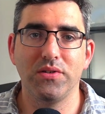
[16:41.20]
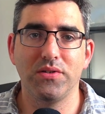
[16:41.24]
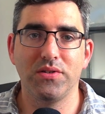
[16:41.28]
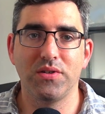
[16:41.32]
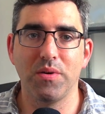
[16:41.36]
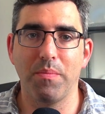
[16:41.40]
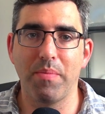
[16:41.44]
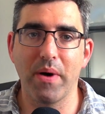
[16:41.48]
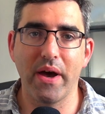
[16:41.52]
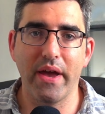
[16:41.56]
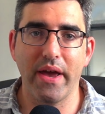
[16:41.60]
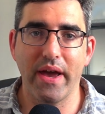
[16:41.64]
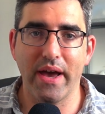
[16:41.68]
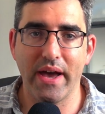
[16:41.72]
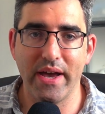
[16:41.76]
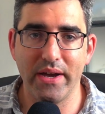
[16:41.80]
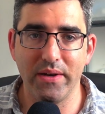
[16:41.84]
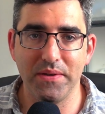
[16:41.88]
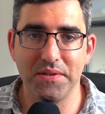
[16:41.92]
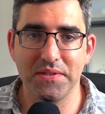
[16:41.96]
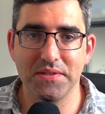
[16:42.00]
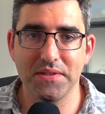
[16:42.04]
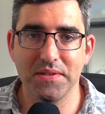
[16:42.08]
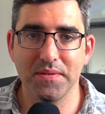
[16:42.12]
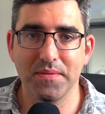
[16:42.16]
to buy a
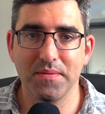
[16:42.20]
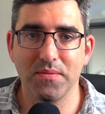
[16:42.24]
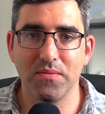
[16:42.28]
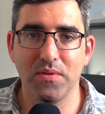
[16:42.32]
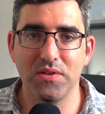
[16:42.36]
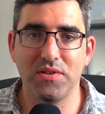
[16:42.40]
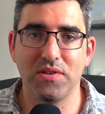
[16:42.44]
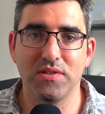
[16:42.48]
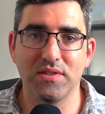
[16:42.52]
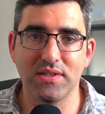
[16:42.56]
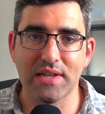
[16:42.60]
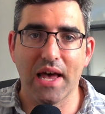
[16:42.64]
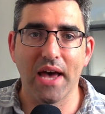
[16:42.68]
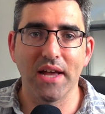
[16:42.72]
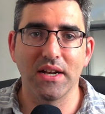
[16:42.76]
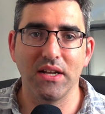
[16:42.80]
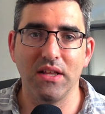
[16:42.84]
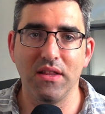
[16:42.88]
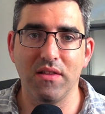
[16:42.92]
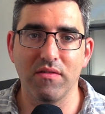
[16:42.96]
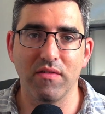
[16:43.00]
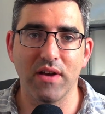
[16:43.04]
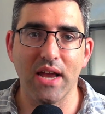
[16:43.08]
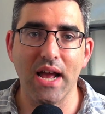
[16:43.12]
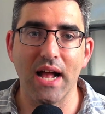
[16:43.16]
house, which is
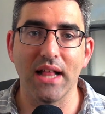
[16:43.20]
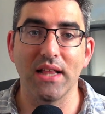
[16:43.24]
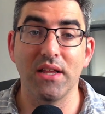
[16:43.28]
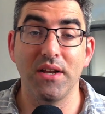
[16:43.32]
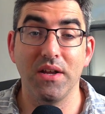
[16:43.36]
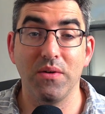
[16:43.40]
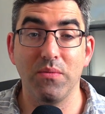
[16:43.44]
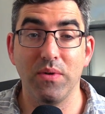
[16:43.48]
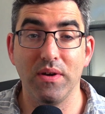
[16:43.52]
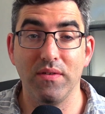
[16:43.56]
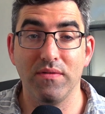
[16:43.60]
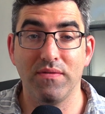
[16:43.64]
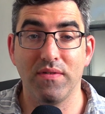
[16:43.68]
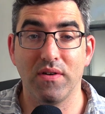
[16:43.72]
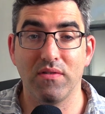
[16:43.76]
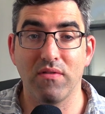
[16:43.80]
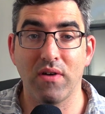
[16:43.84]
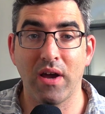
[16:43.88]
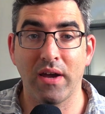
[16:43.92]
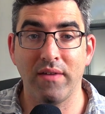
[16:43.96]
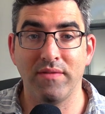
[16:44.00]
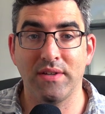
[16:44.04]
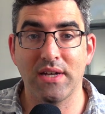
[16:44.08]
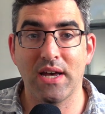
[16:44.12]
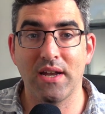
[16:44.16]
sadly the reality we've
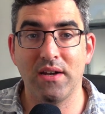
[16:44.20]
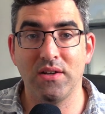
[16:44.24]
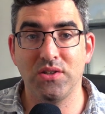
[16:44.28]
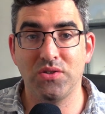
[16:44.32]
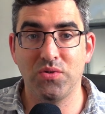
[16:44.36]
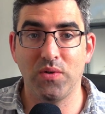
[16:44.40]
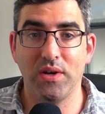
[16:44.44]
arrived at in